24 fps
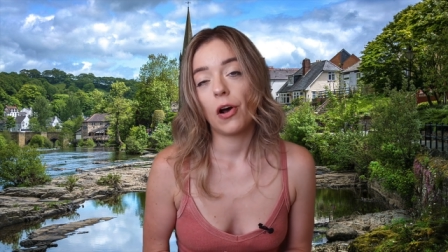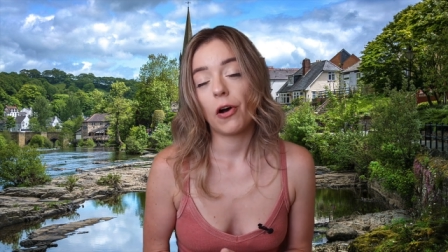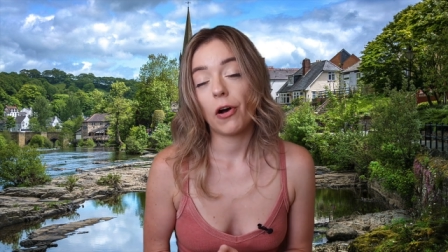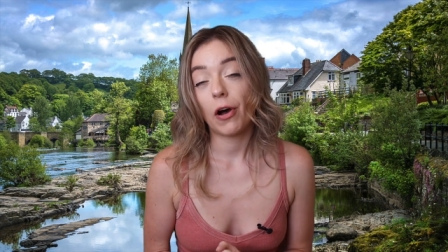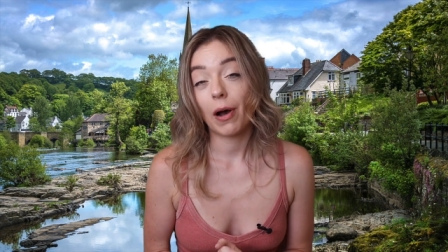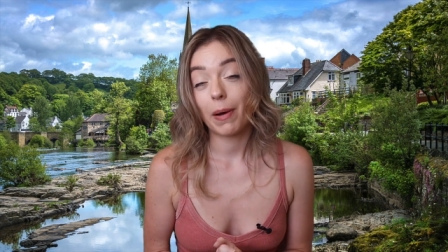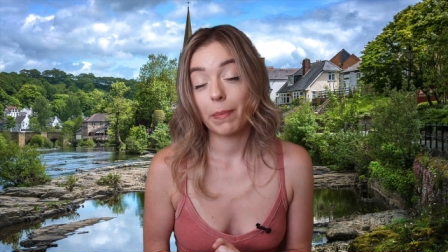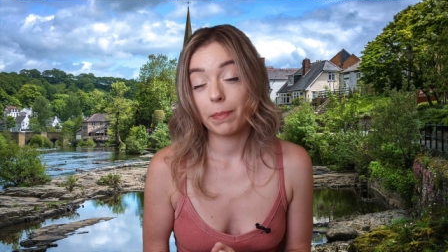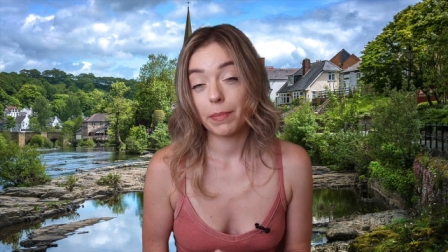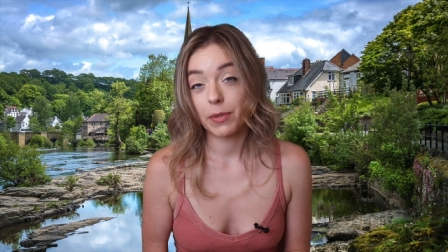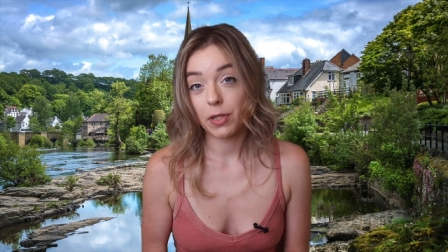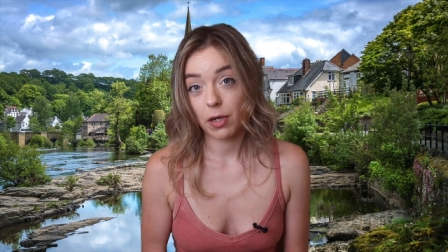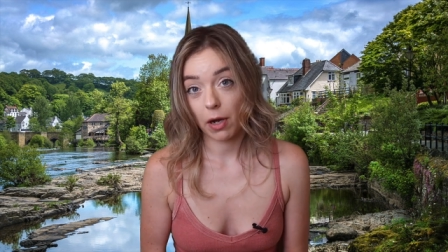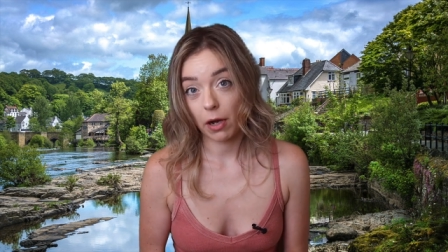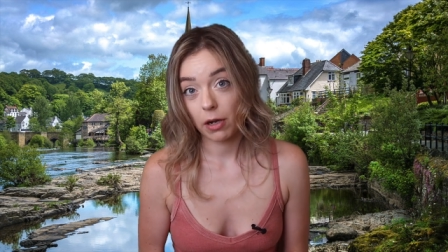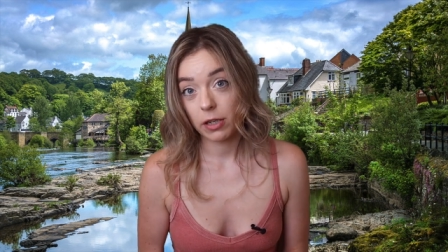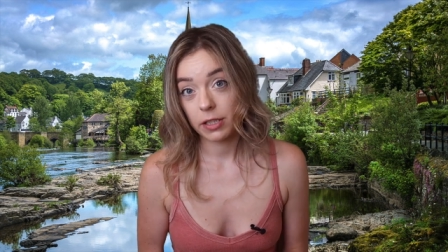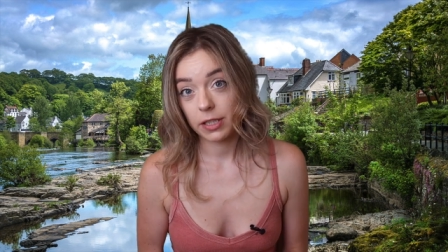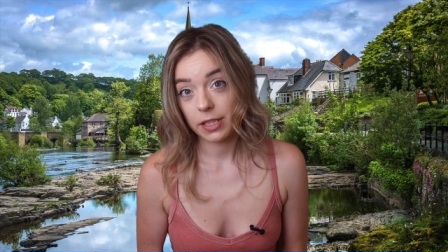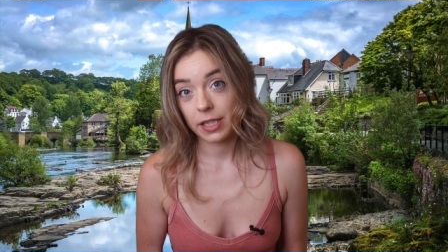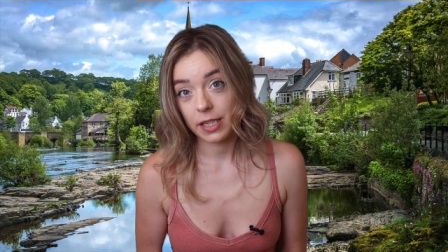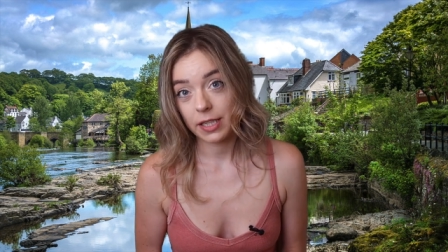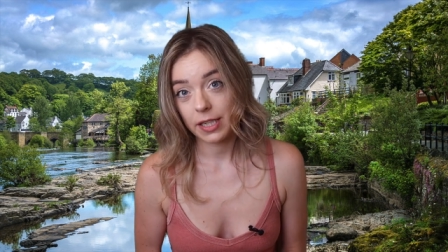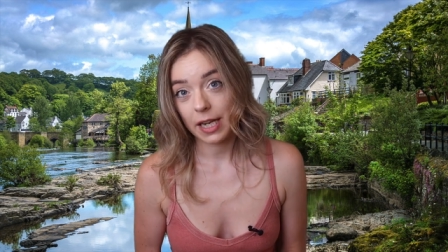
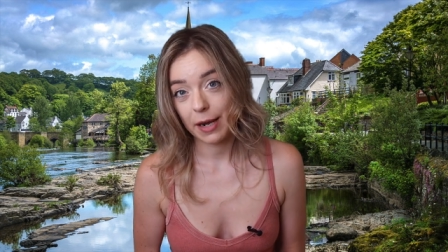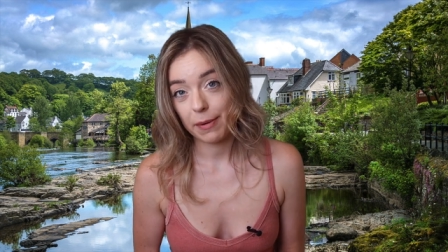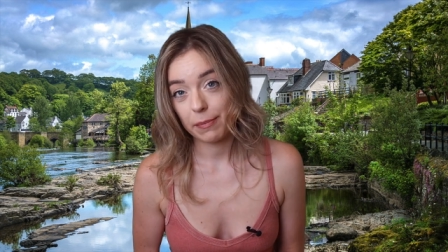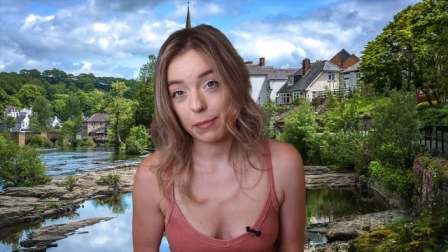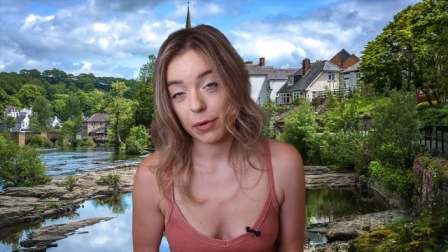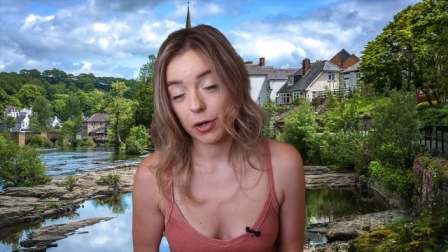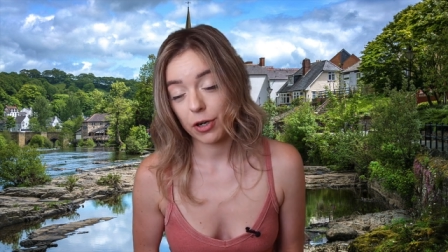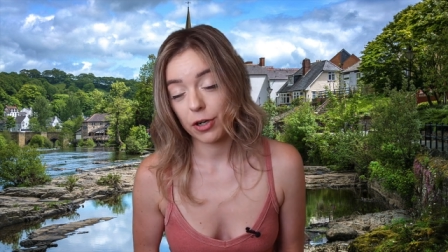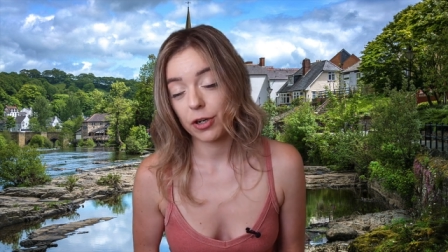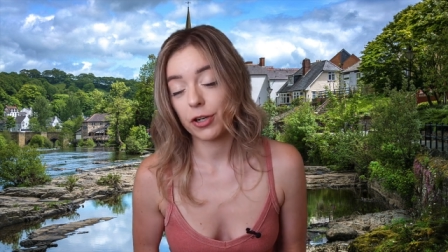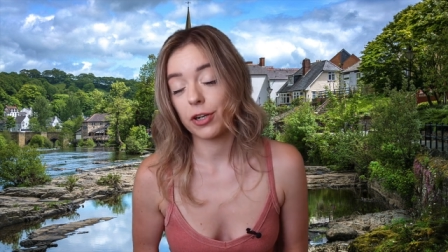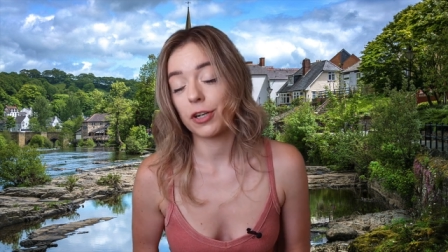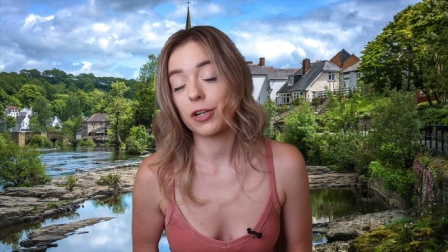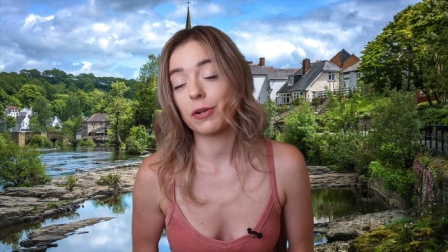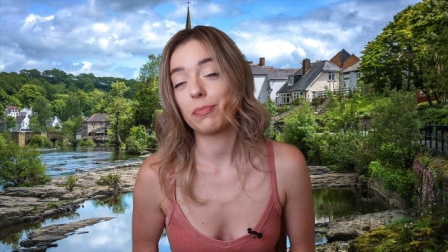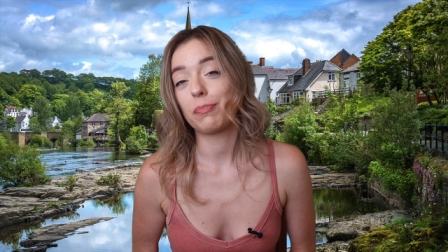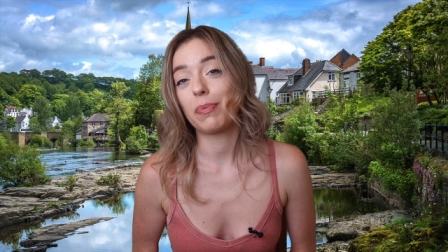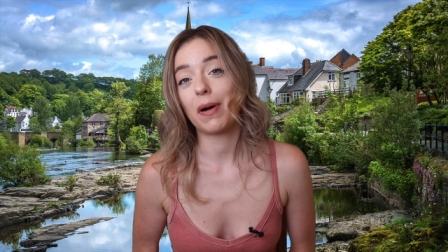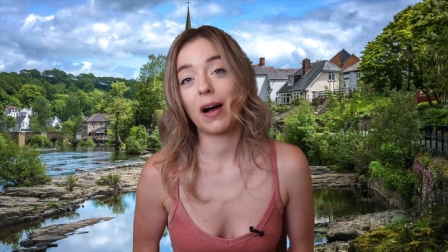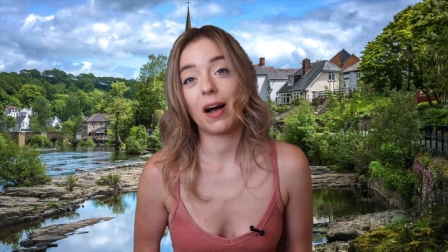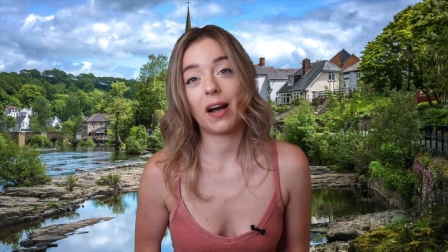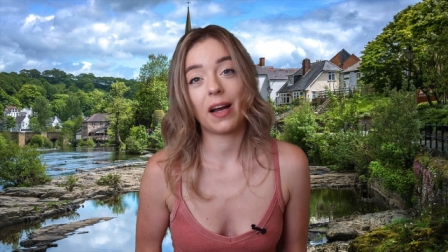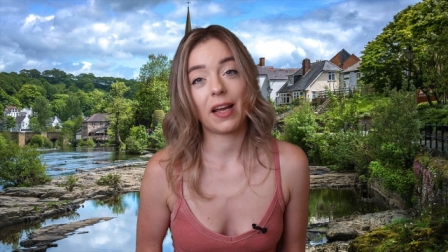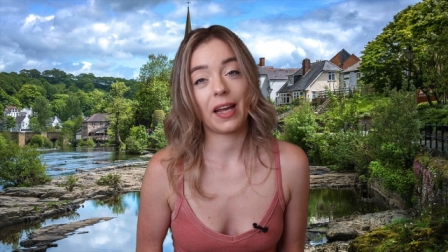abducted and murdered
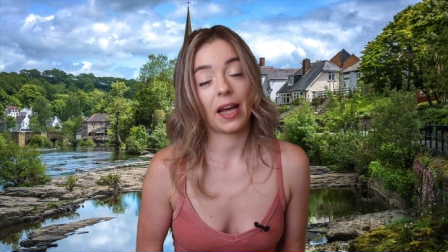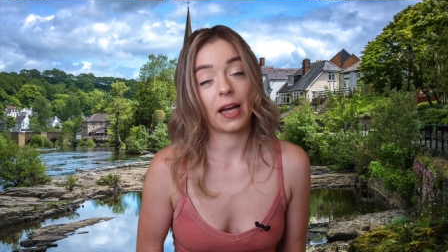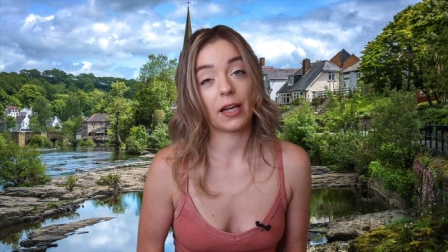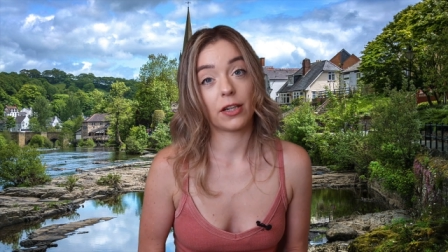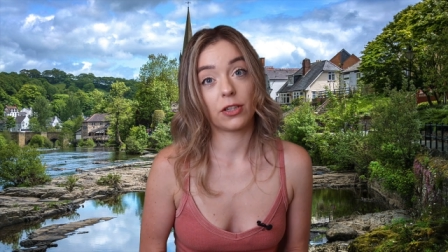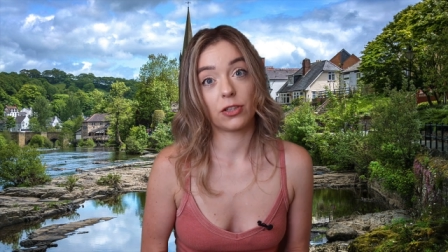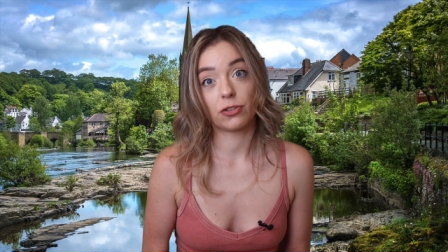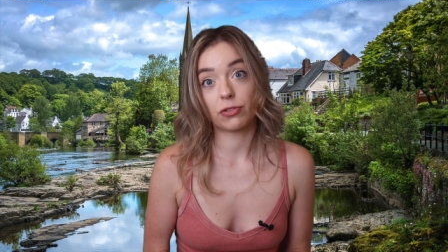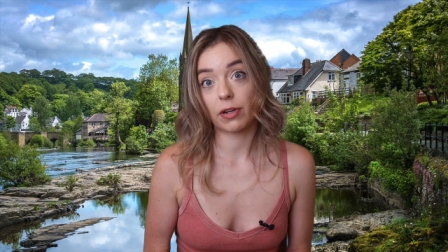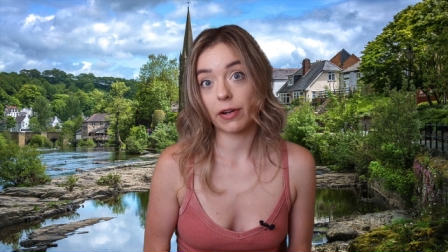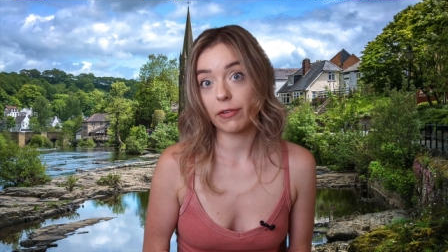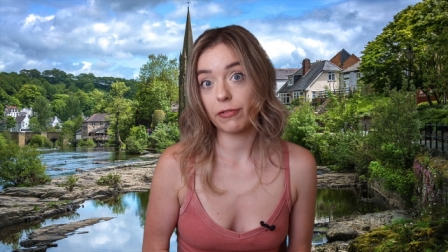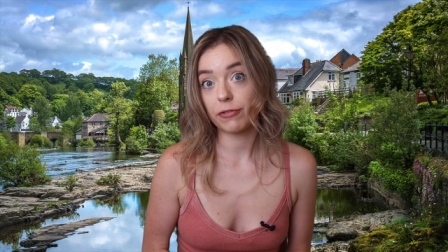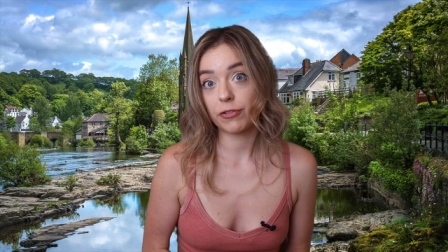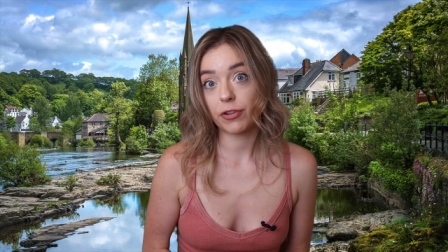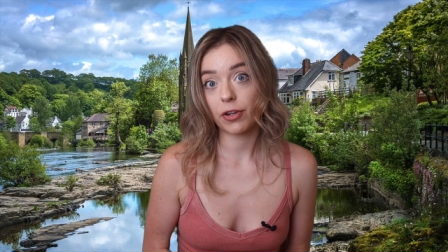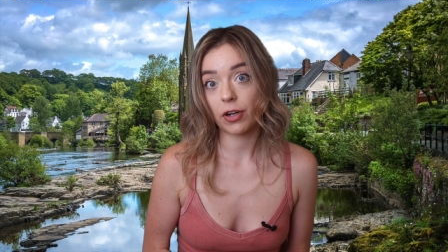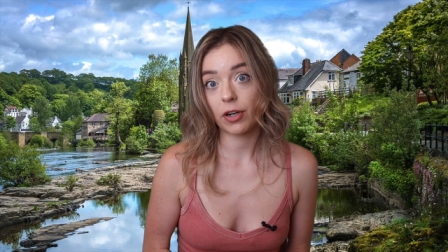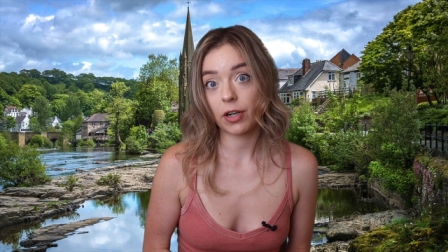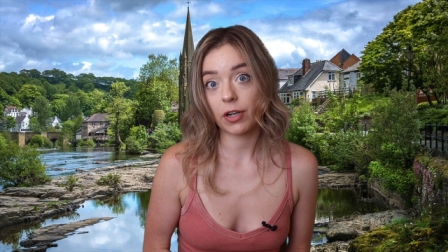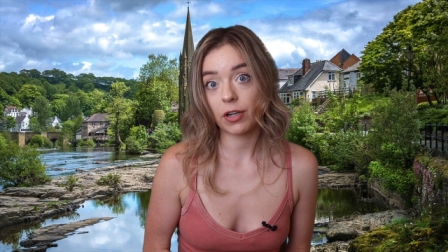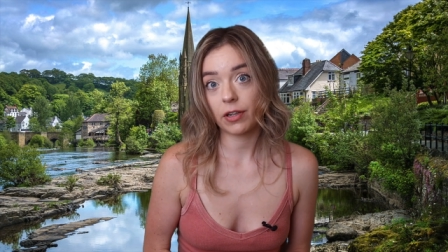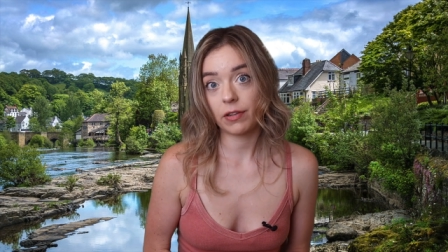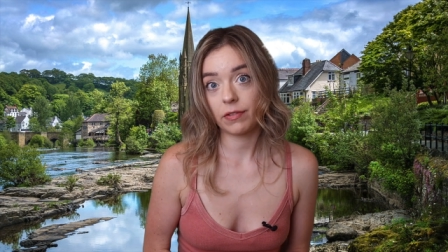by a
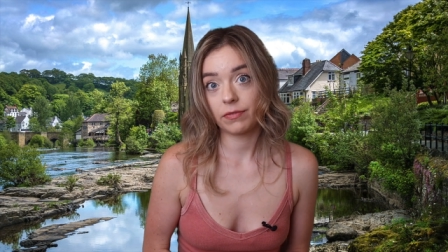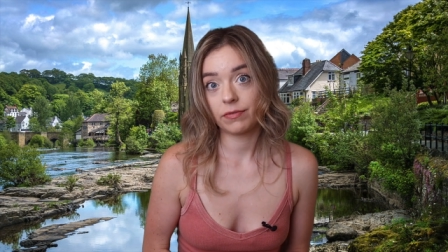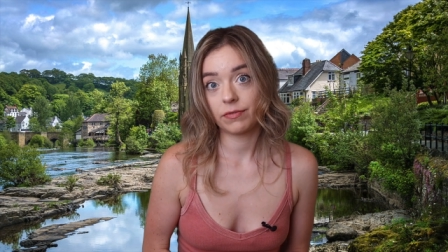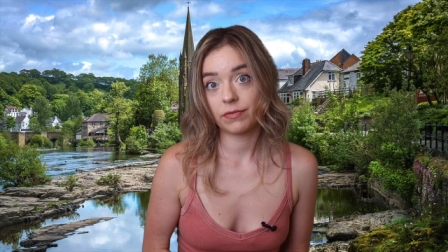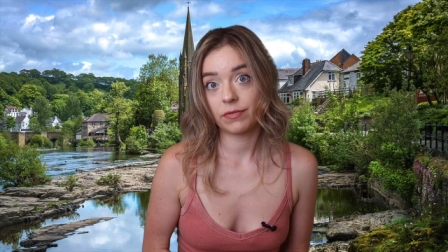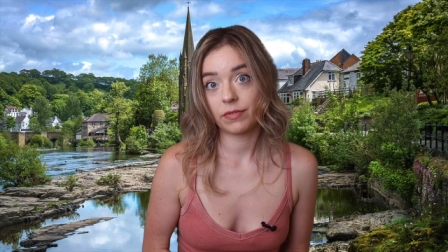drifter